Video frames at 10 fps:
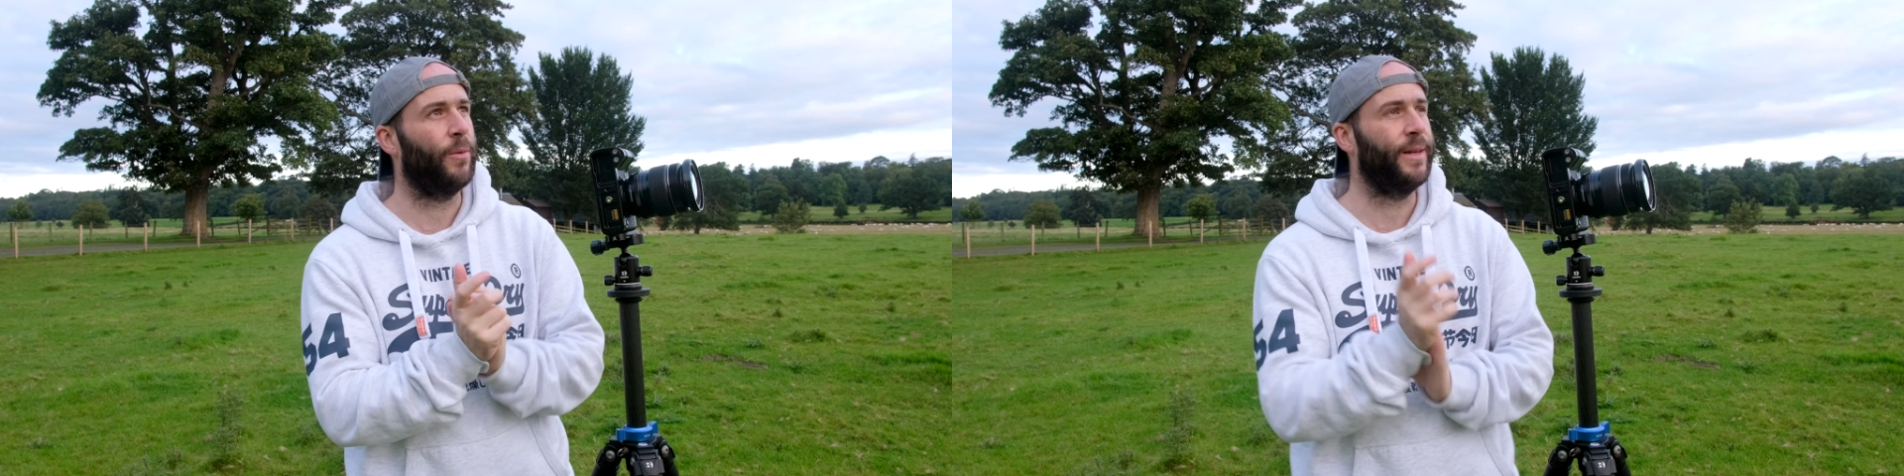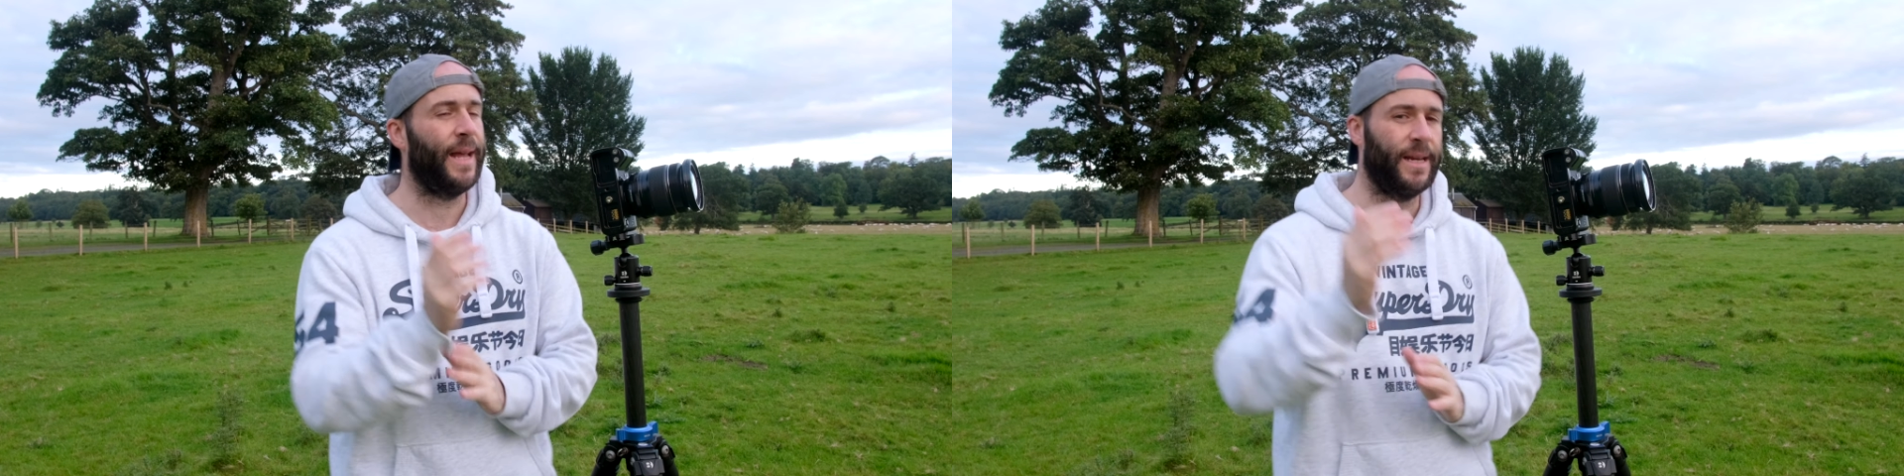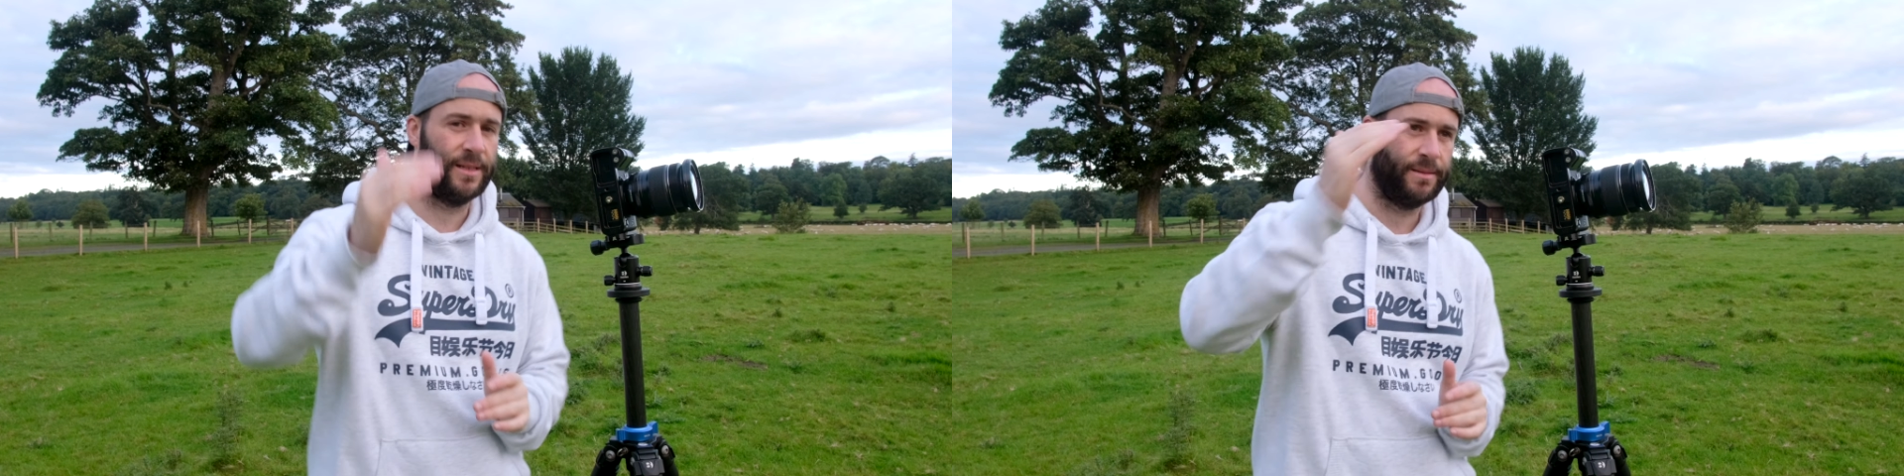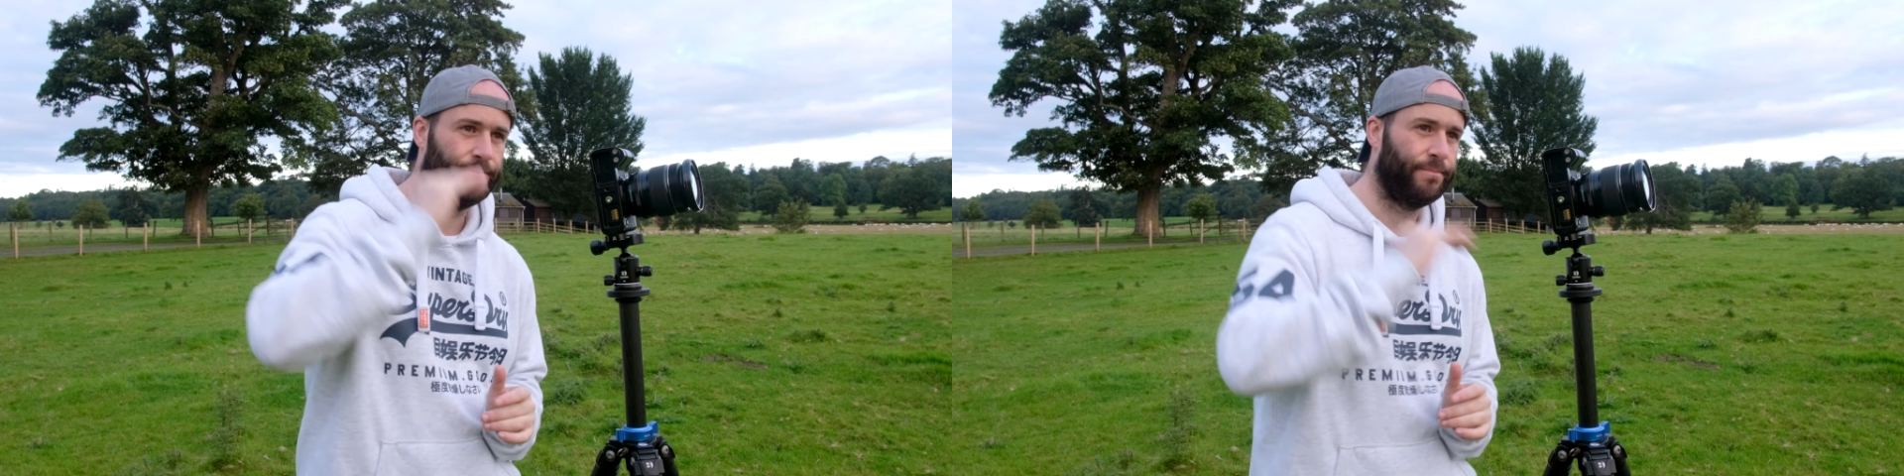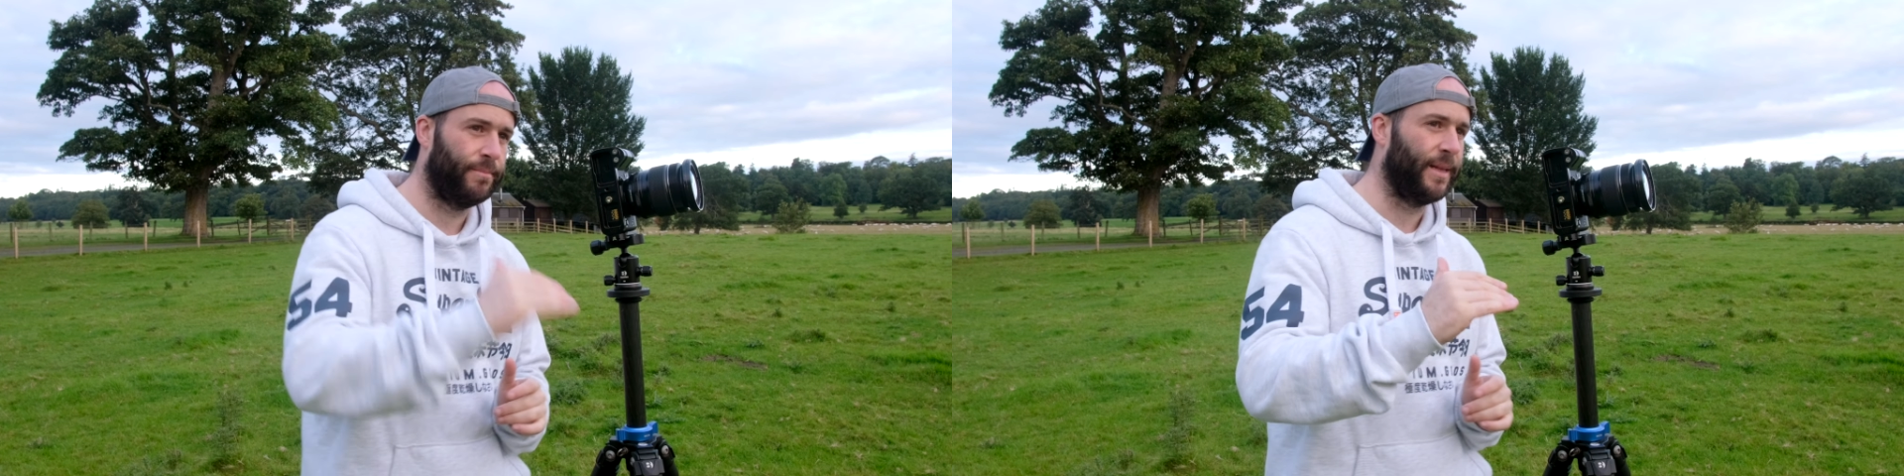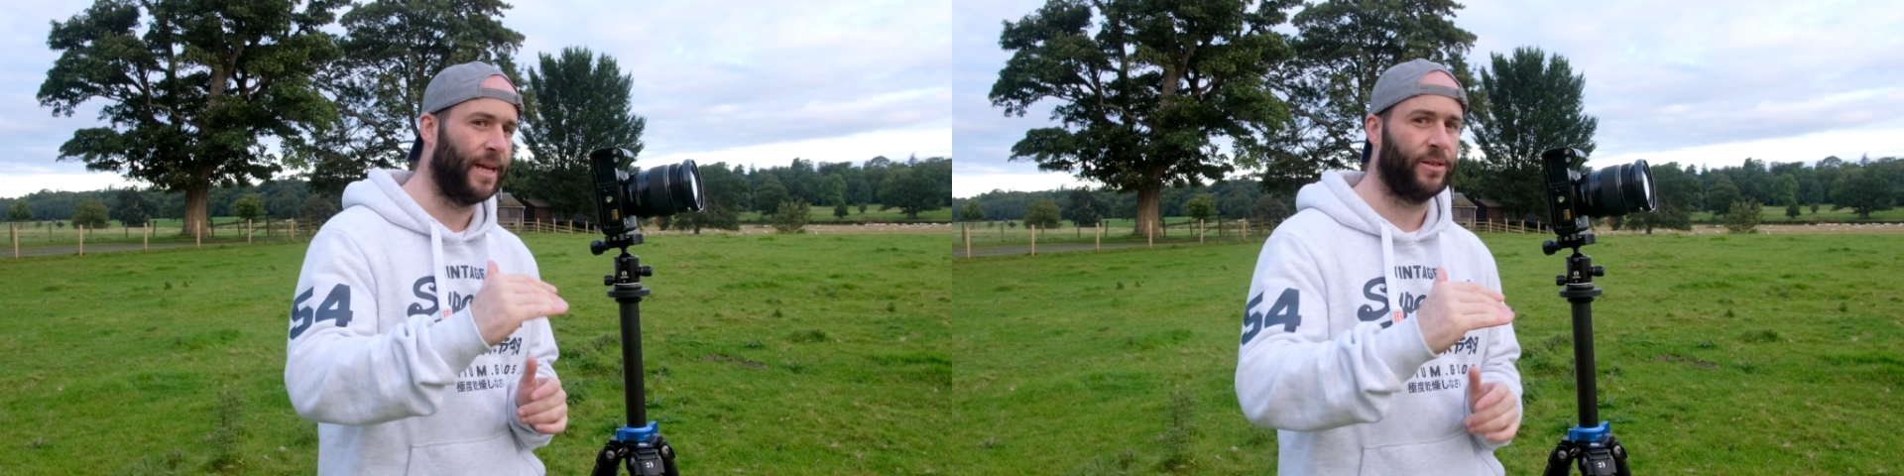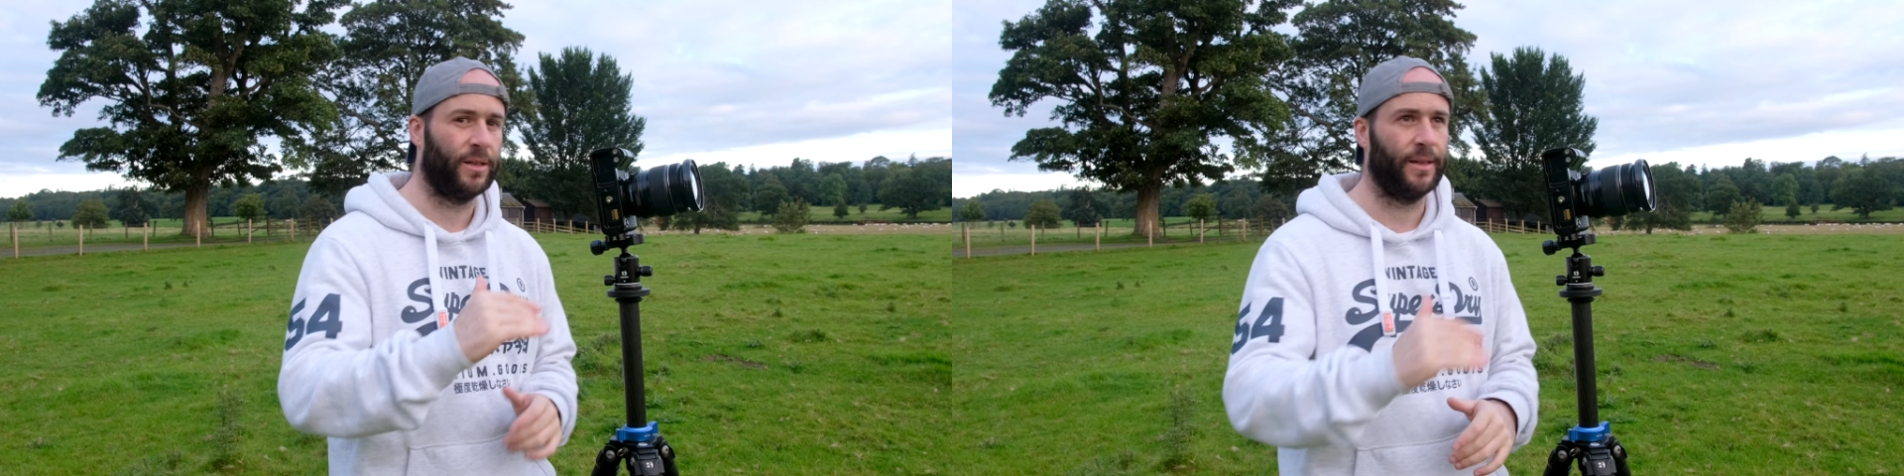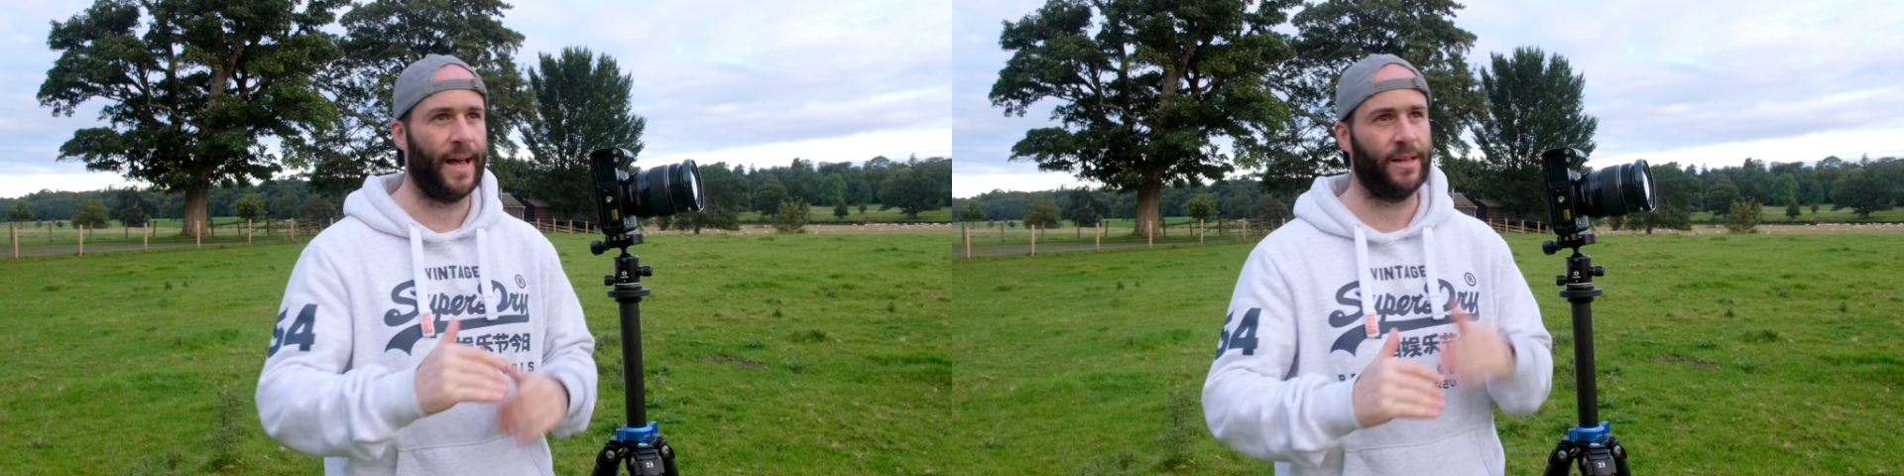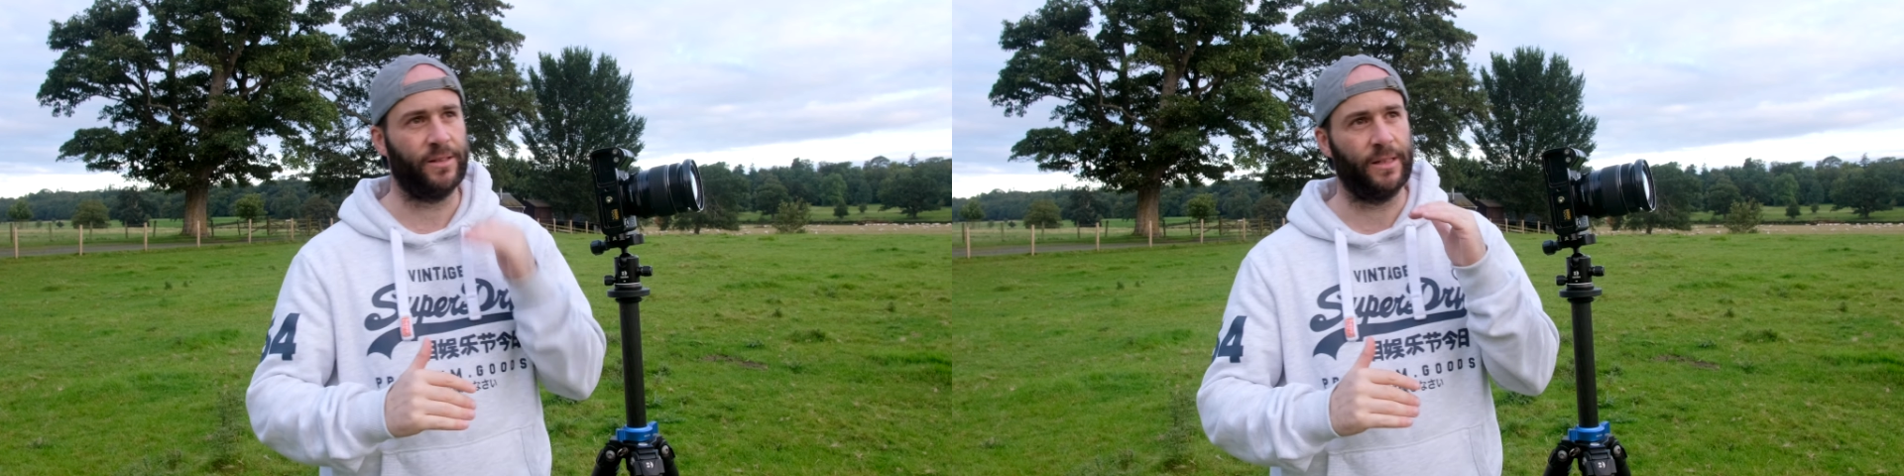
the nights are less